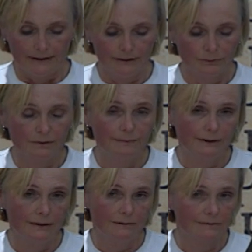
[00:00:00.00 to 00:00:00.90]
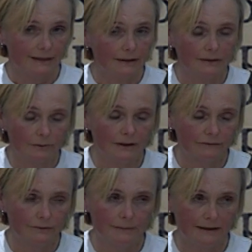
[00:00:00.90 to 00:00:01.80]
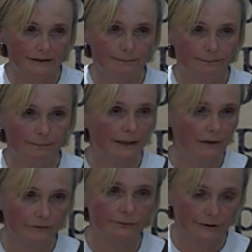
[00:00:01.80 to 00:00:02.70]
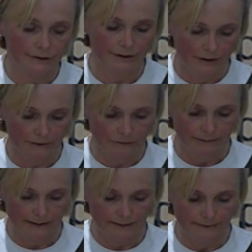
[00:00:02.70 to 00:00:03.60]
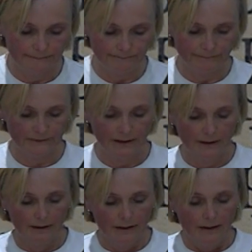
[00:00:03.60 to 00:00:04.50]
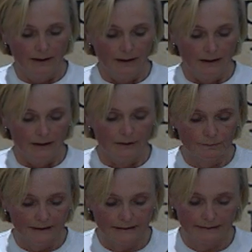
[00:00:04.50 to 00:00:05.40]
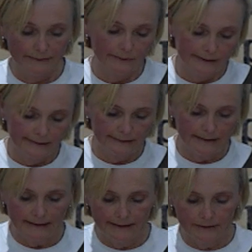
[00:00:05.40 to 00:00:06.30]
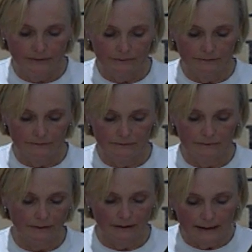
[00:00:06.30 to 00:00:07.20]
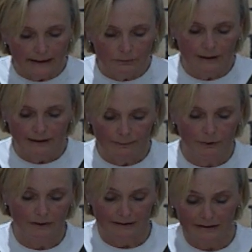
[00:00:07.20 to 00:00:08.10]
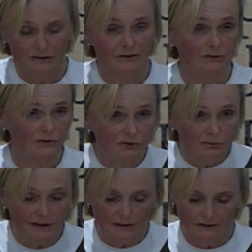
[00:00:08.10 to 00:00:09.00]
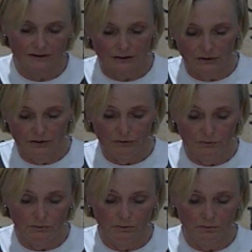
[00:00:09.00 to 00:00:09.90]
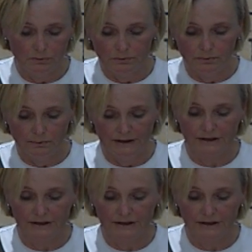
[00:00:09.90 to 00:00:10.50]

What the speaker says: It will be taken away from us by overreaching government. You may say, well, I don't like what our politicians are doing, so we